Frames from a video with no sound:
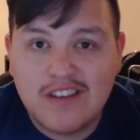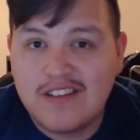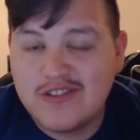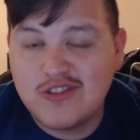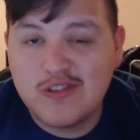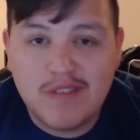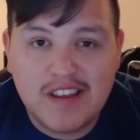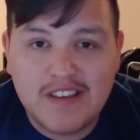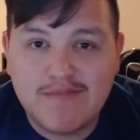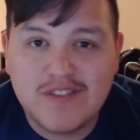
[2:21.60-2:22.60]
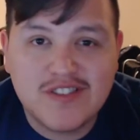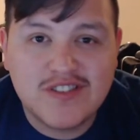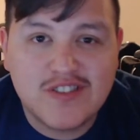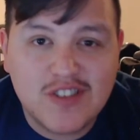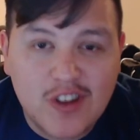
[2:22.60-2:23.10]
It's your belief, but
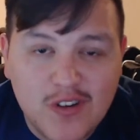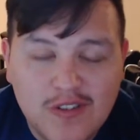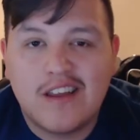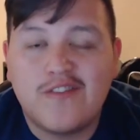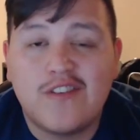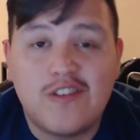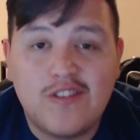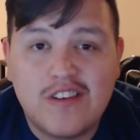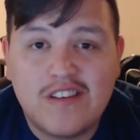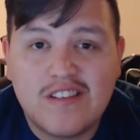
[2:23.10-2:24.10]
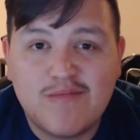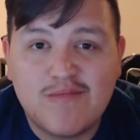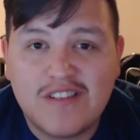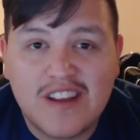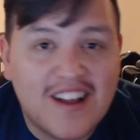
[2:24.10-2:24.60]
just know if you do need
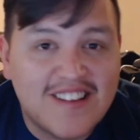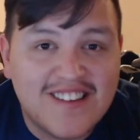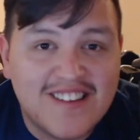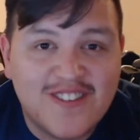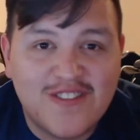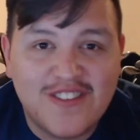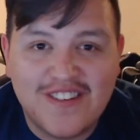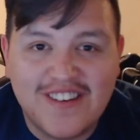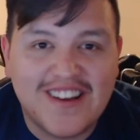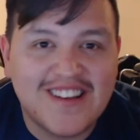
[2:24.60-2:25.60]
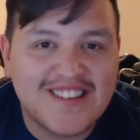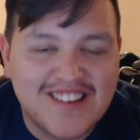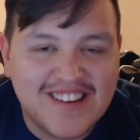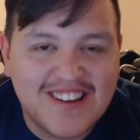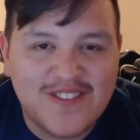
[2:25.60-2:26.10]
someone, God's there for you, and God's
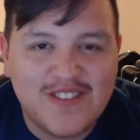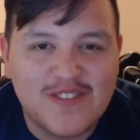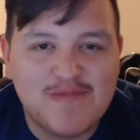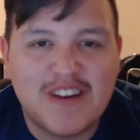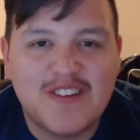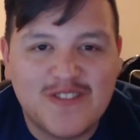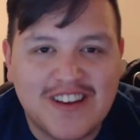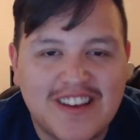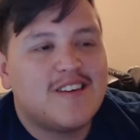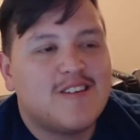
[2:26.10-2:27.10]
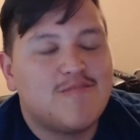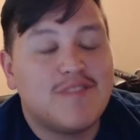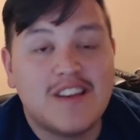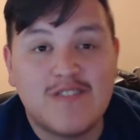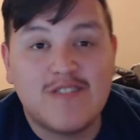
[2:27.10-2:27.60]
gonna love you no matter what.
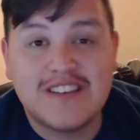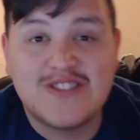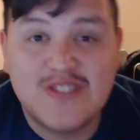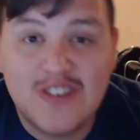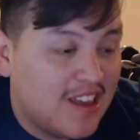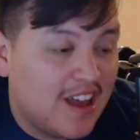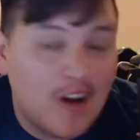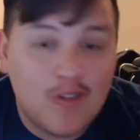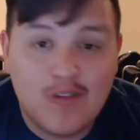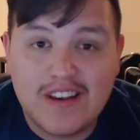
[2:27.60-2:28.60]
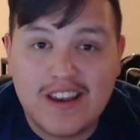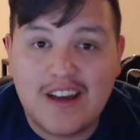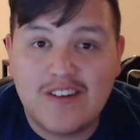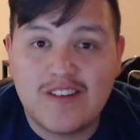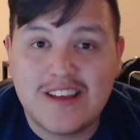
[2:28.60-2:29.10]
But anyways, so how it went
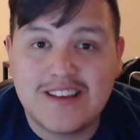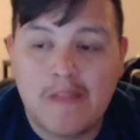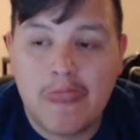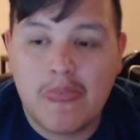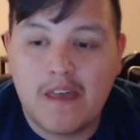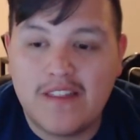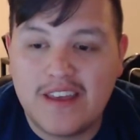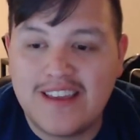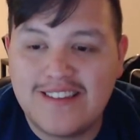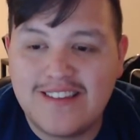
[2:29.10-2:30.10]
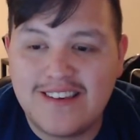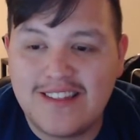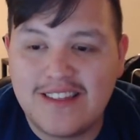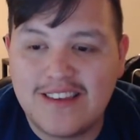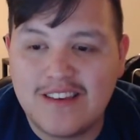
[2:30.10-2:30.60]
down is on the
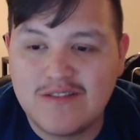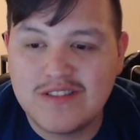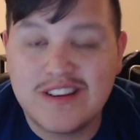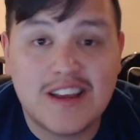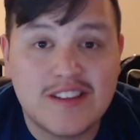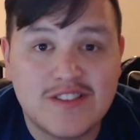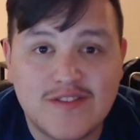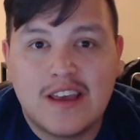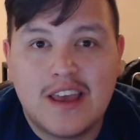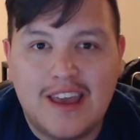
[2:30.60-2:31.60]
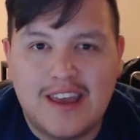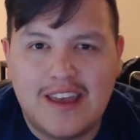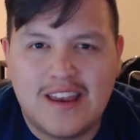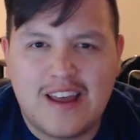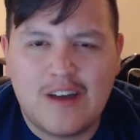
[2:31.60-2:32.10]
18th, it was the night service,
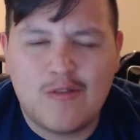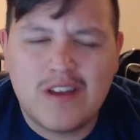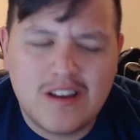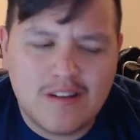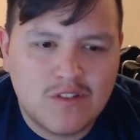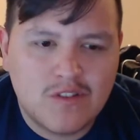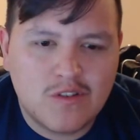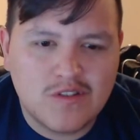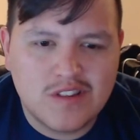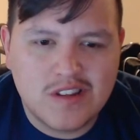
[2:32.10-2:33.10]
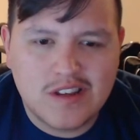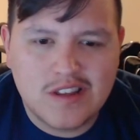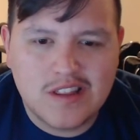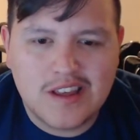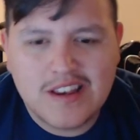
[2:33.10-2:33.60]
and I went up towards
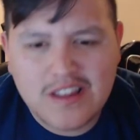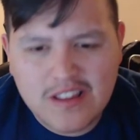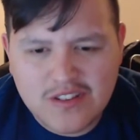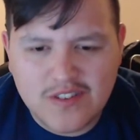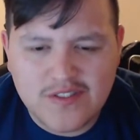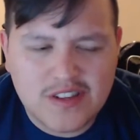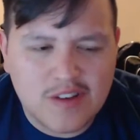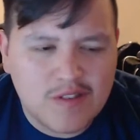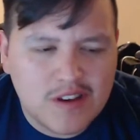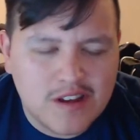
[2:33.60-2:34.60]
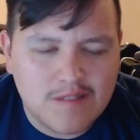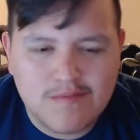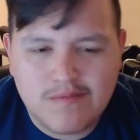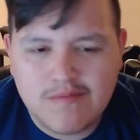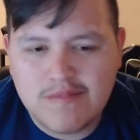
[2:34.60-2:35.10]
the end of the service. I went up
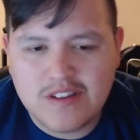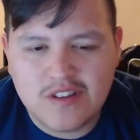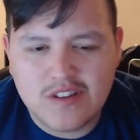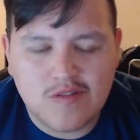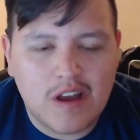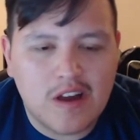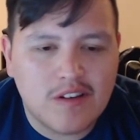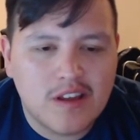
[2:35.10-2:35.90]
into the crowd